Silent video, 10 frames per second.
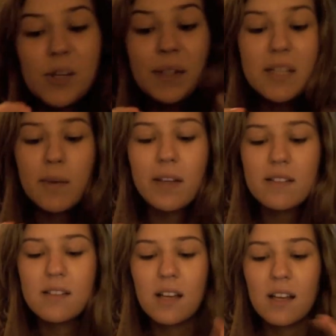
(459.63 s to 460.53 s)
you know what this means?
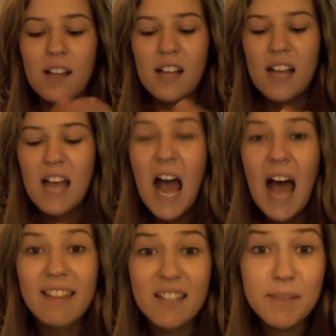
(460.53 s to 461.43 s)

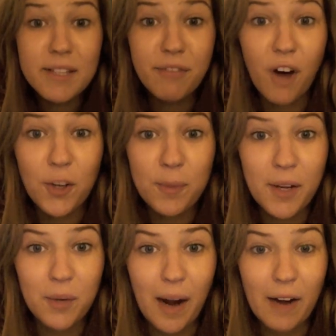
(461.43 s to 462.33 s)
This means follow me
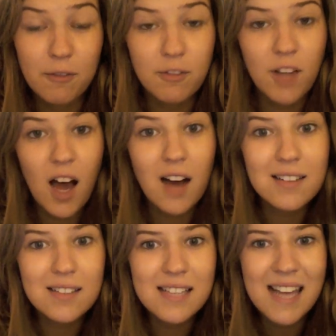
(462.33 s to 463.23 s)
around
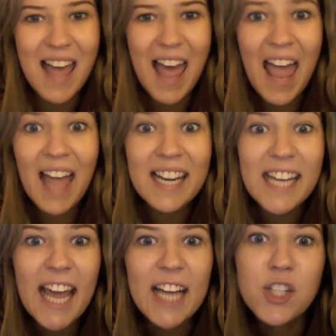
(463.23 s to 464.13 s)
vlogs and
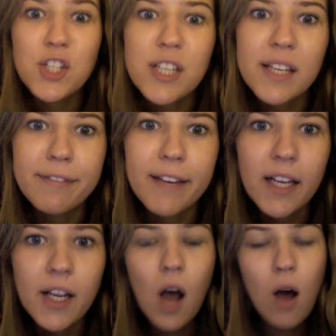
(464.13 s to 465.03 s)
HD
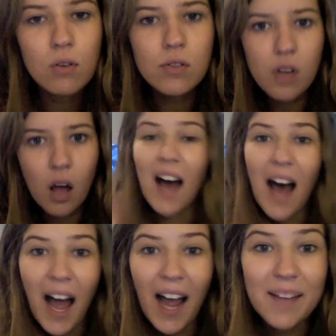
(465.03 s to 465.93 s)
videos.
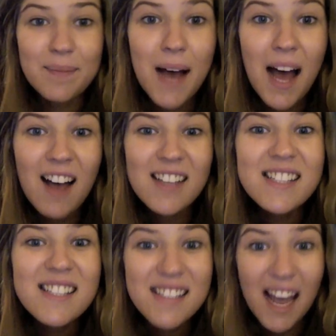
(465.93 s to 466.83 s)
I'm
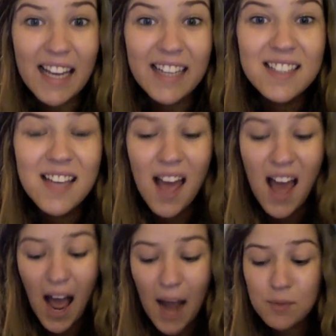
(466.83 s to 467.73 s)
psyched.
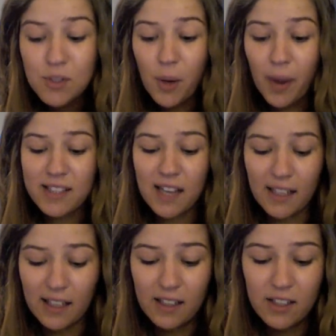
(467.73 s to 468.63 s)
I'm so
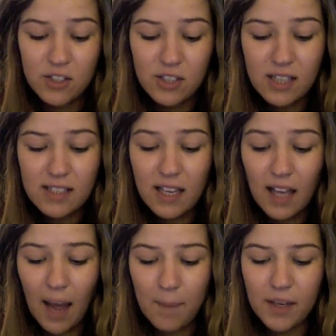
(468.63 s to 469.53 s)
excited. Just because, like,
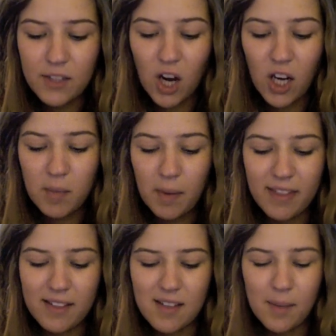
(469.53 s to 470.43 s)
I'm going to document
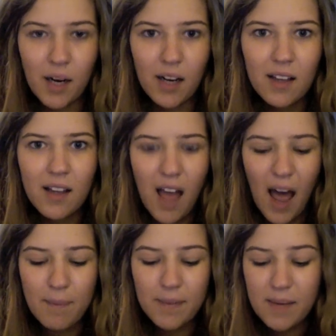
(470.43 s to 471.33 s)
this summer.
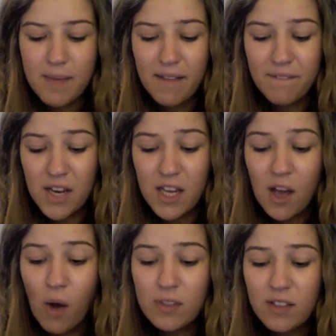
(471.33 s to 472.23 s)
I'm going to make
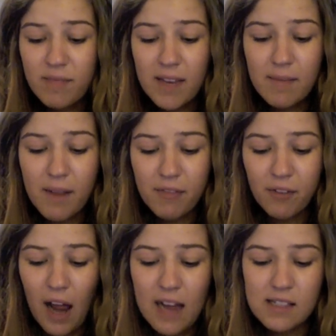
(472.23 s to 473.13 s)
videos of me and my
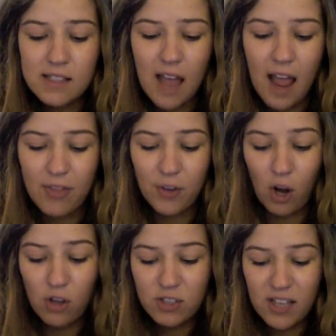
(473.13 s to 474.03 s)
friends, and they're
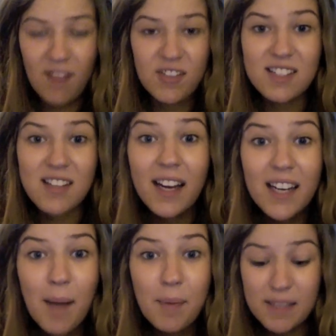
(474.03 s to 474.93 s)
all just going to have to suck it
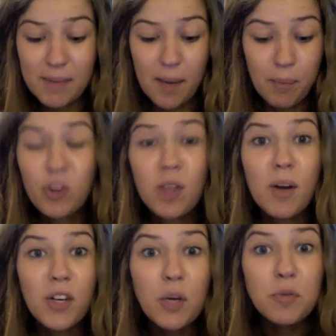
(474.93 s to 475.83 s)
up because I'm going to put them
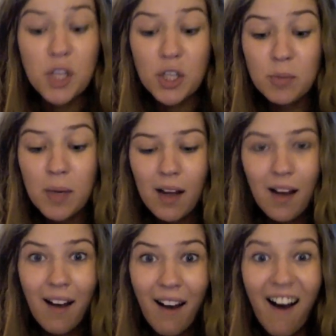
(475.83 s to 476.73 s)
on YouTube.
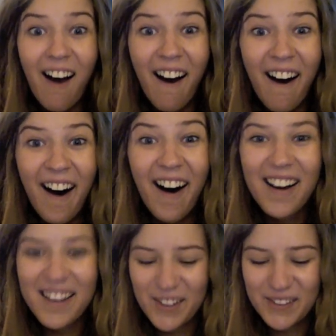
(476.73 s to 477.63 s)

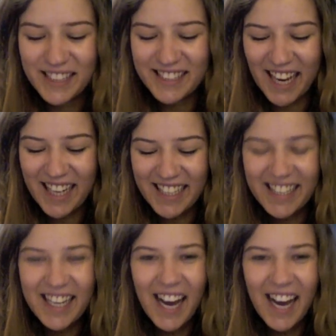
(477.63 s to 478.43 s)
Who's excited?